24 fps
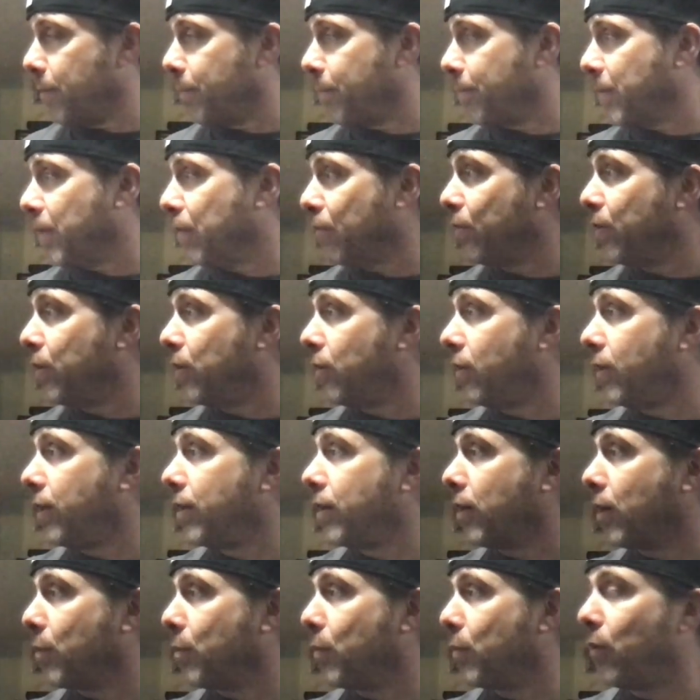If we look in
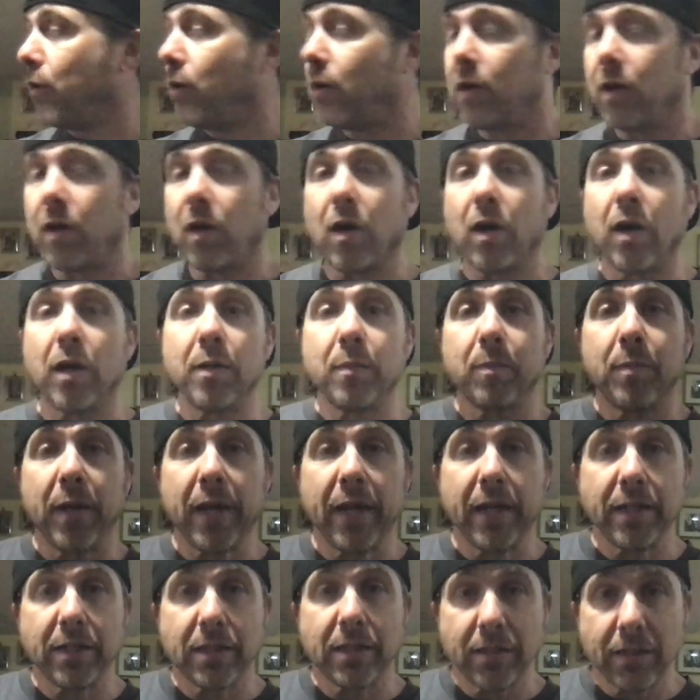our book on
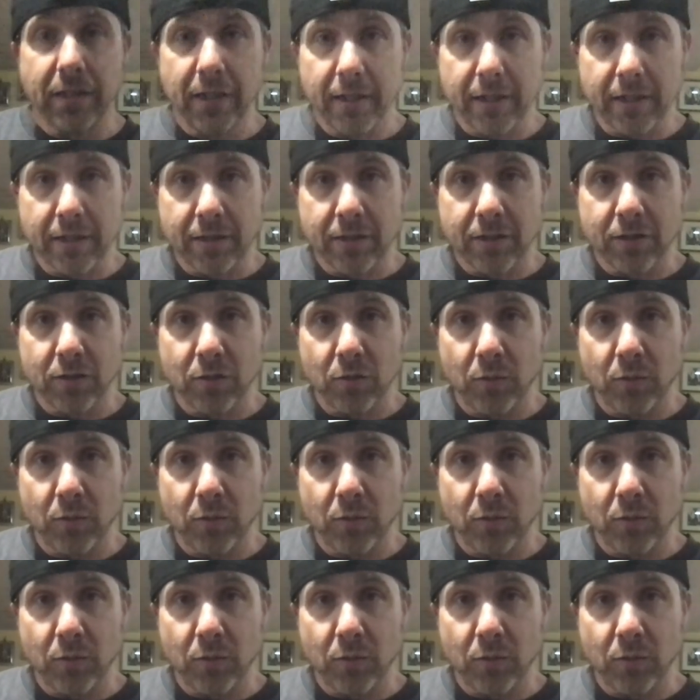page 6,